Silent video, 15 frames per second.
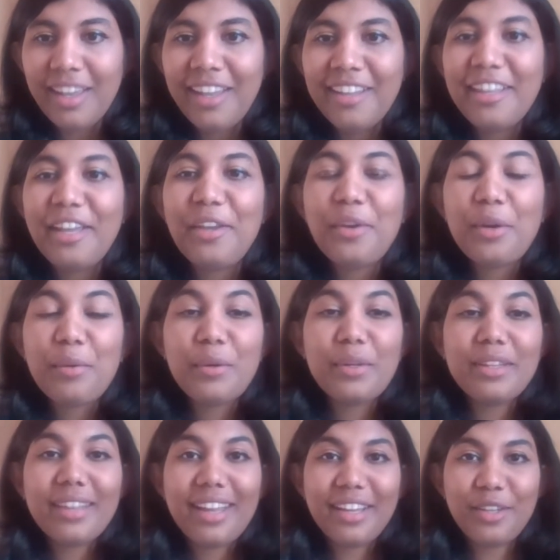Thank you,
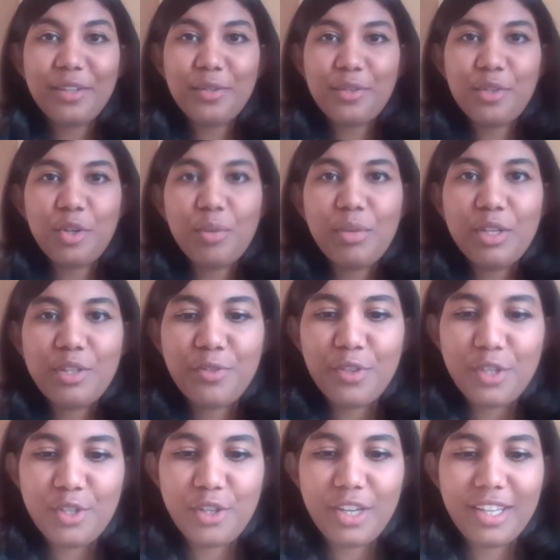everyone. Thank you so much
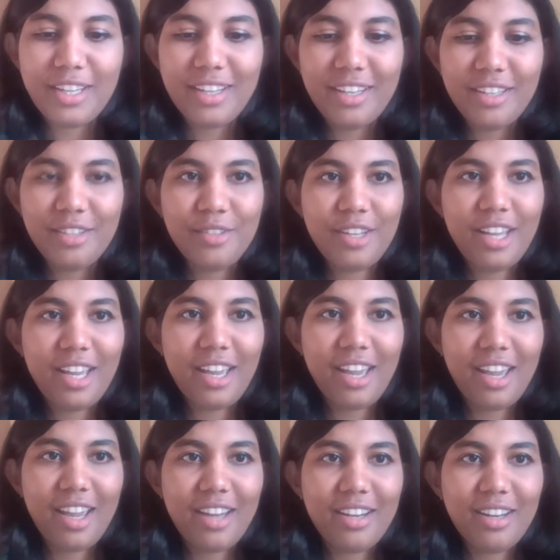for joining in today.
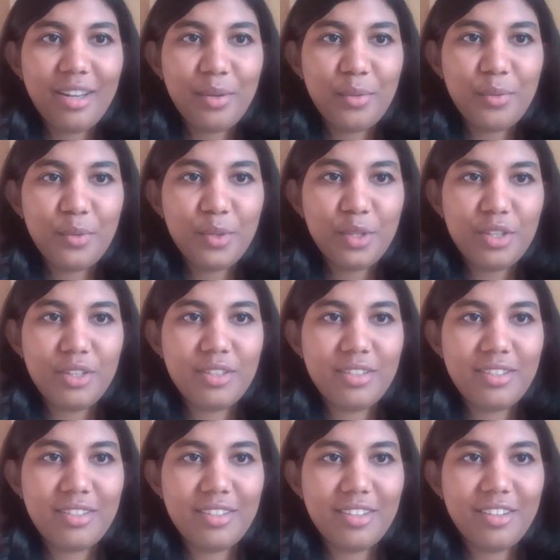And it
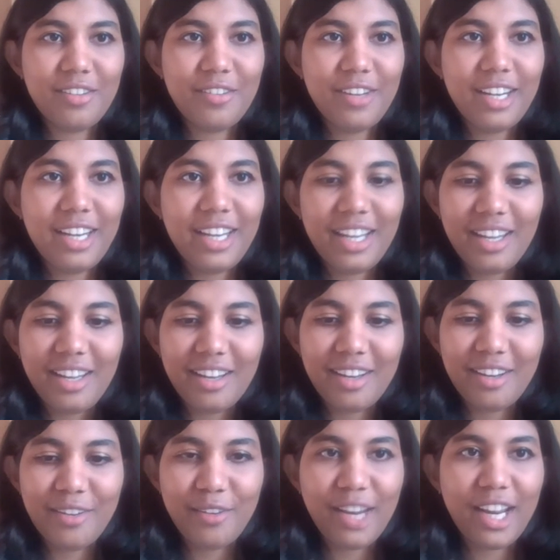was
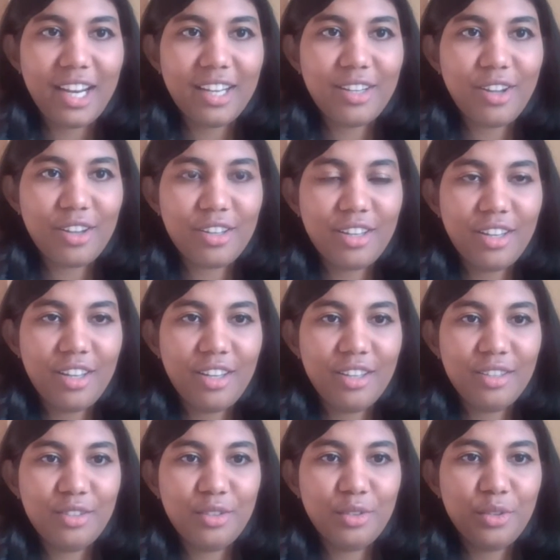really great
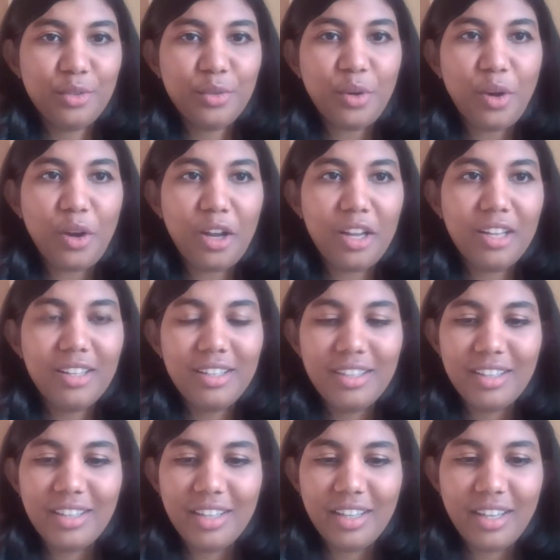talking to you all.
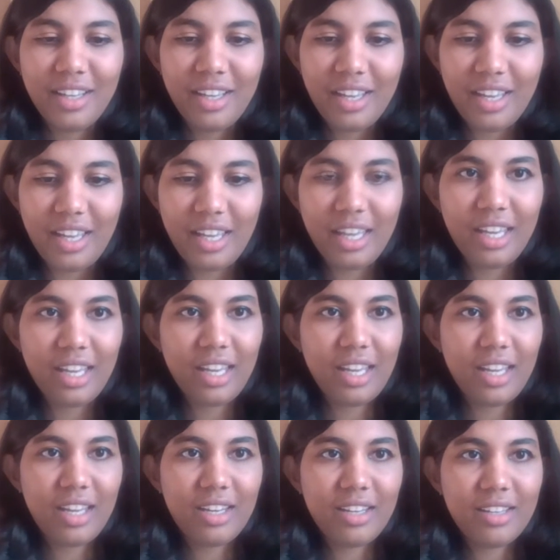
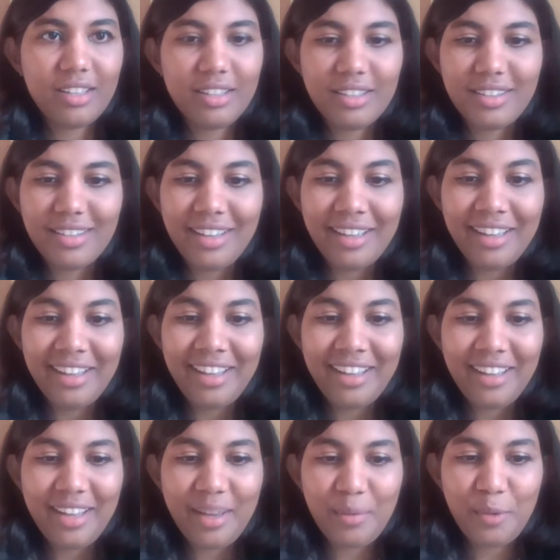And
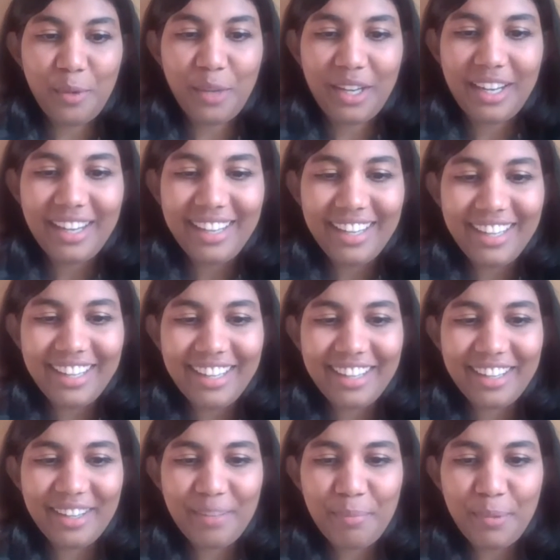I'm quickly
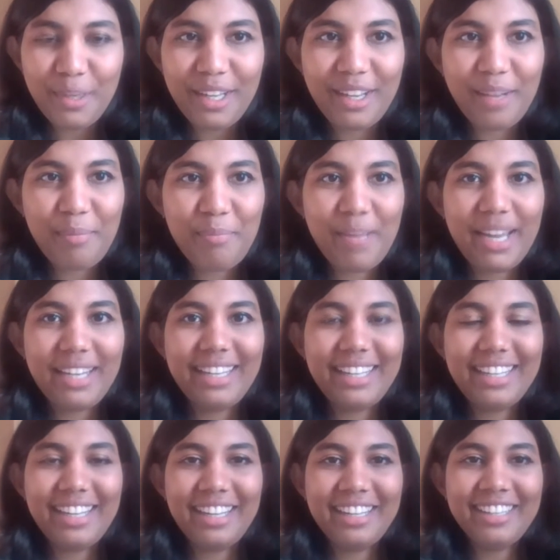pulling up my
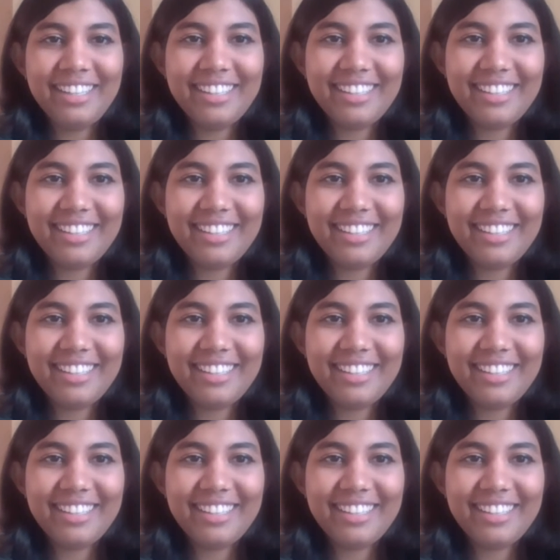LinkedIn.